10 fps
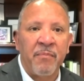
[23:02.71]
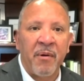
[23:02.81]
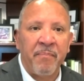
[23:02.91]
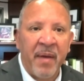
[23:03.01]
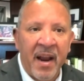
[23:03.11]
to
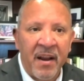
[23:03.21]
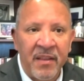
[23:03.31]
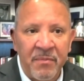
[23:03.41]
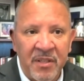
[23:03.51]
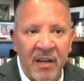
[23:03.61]
prepare
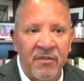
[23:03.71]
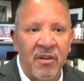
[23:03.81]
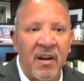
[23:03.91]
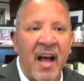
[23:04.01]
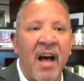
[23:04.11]

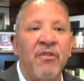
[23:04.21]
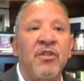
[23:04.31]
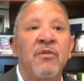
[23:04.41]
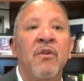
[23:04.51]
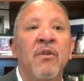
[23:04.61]
themselves on how
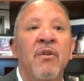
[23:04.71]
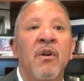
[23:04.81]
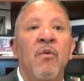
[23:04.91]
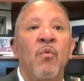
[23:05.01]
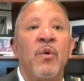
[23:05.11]
to
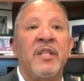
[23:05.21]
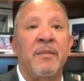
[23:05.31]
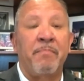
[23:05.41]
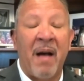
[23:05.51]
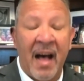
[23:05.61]

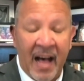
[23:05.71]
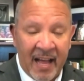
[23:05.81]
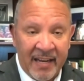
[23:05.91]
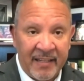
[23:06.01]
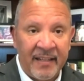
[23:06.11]

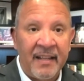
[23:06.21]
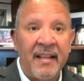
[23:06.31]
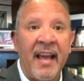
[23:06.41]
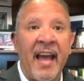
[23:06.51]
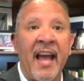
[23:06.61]
respond
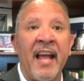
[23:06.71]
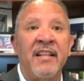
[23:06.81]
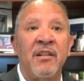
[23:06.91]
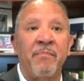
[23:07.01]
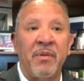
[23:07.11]
and
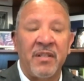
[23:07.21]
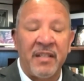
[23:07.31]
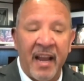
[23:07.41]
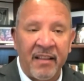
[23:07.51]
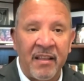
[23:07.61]
to
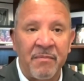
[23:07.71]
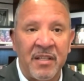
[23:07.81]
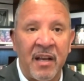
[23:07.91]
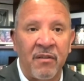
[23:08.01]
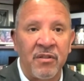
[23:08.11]
protect
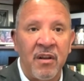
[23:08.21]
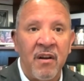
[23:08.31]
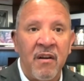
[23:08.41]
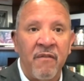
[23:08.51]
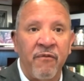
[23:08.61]
themselves
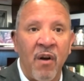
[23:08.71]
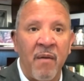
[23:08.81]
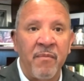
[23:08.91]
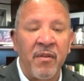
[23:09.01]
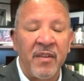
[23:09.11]

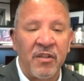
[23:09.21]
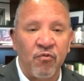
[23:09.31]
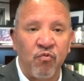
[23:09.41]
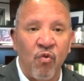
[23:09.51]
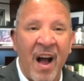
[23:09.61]
from
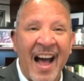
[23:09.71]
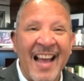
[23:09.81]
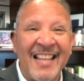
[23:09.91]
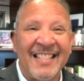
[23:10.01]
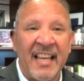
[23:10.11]
this
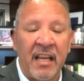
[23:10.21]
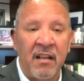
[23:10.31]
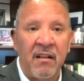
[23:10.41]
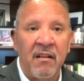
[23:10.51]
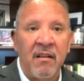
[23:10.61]

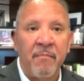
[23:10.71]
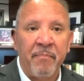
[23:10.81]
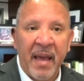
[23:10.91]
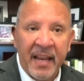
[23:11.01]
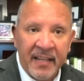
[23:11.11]
rising
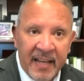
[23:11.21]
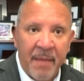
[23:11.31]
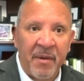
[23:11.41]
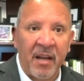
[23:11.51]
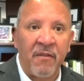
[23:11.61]

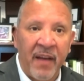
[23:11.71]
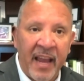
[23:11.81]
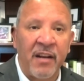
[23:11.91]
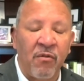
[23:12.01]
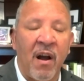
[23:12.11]
pandemic of
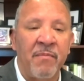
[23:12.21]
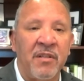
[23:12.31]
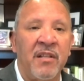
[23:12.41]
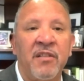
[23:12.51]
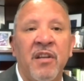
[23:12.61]
hate
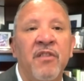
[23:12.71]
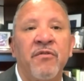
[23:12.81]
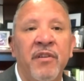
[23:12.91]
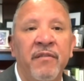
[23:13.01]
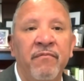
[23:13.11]
crimes in this
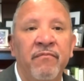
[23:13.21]
country.